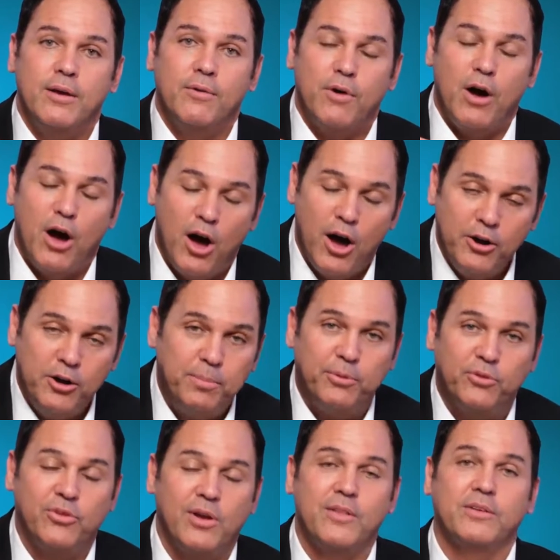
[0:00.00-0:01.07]

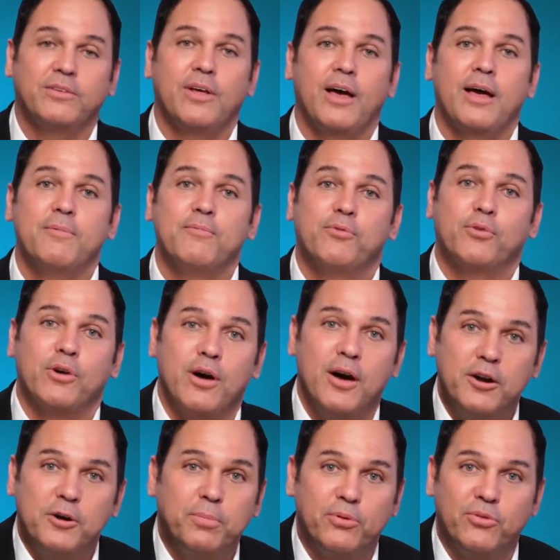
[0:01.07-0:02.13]
100% of the time for
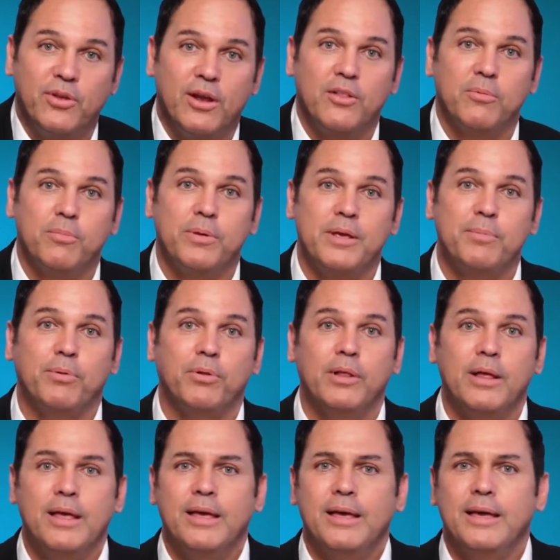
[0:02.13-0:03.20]
100% of the people.
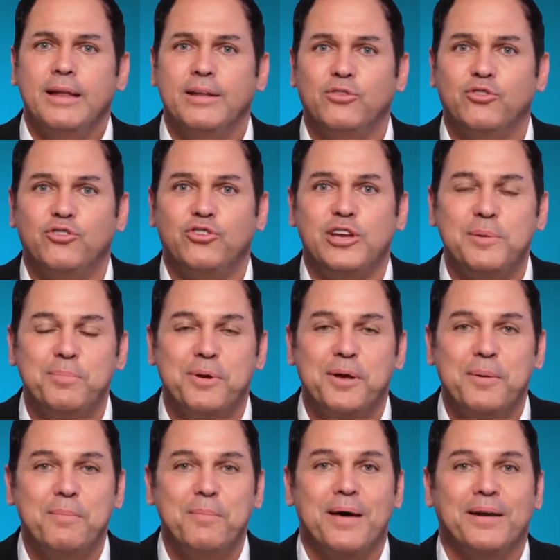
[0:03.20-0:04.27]
It is cheap
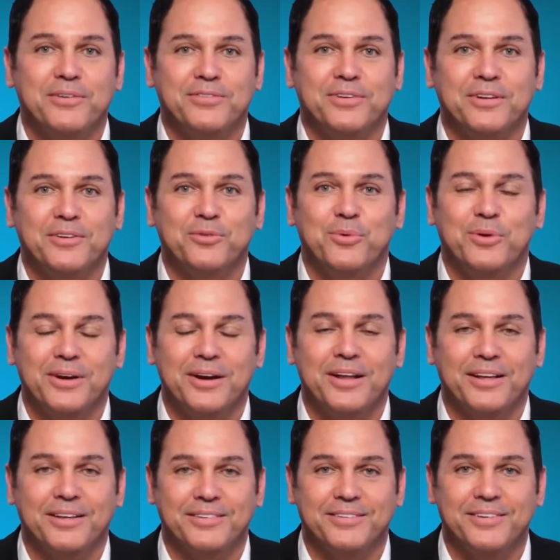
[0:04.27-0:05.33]
medicine is what it
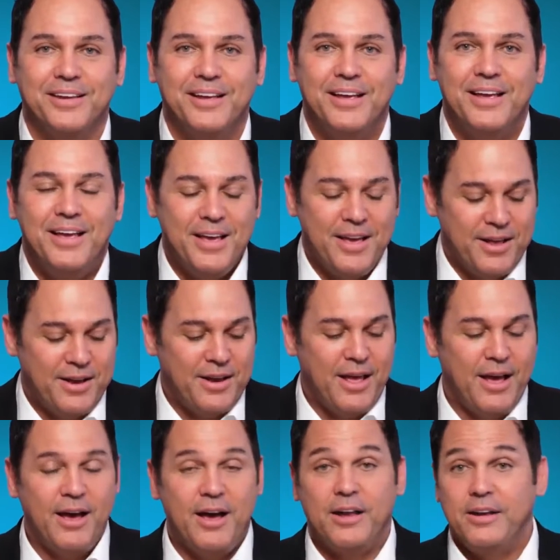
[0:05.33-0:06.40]
is.
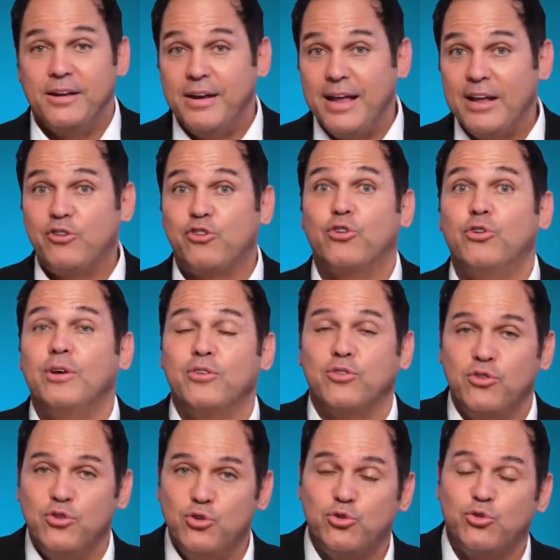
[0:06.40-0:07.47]
Nature is
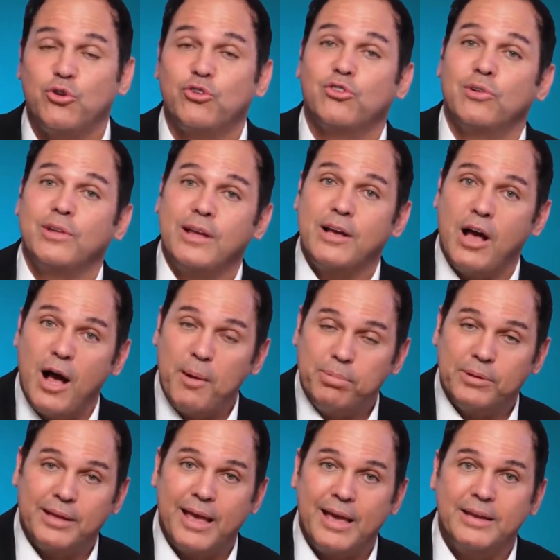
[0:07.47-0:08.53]
nutritionally
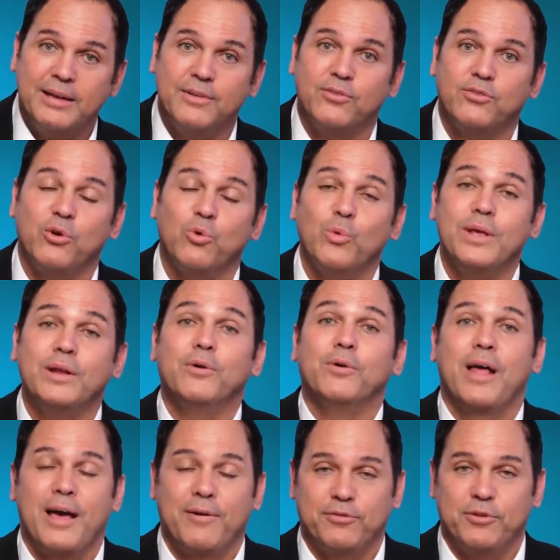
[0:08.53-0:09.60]
complicated, so we don't
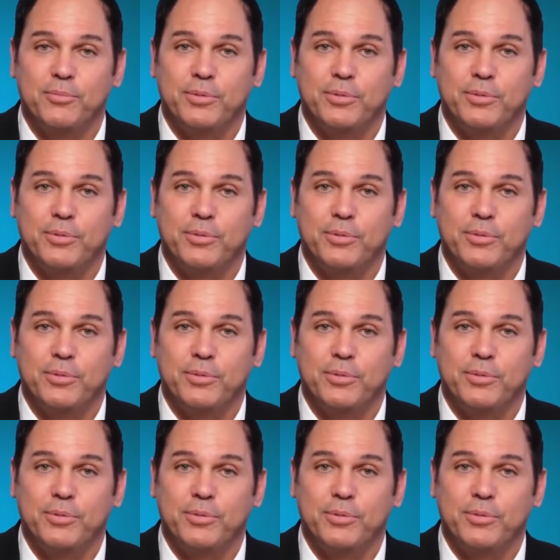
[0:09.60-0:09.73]
have to